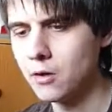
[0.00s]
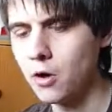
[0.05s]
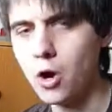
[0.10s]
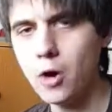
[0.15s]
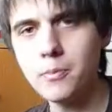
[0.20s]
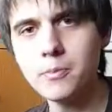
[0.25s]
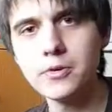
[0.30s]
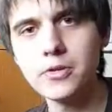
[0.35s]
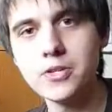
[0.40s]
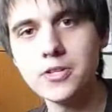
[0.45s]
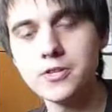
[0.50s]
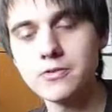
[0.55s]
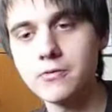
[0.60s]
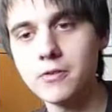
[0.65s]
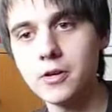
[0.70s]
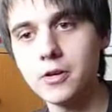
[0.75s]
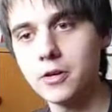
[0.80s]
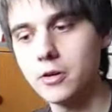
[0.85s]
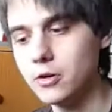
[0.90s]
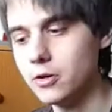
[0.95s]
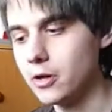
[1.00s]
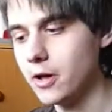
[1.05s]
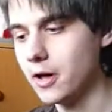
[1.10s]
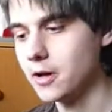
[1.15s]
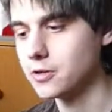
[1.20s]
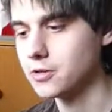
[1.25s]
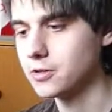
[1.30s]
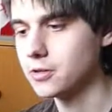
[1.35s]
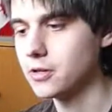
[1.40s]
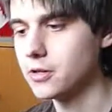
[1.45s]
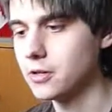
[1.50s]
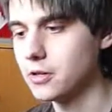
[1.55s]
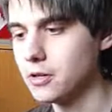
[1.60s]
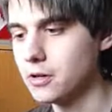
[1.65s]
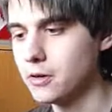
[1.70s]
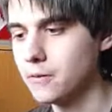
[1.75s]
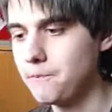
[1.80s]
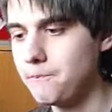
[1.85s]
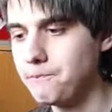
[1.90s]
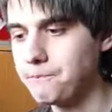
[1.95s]
Hoppiness is very good
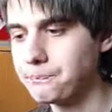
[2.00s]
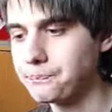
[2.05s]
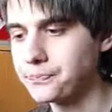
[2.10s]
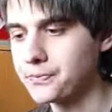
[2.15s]
actually.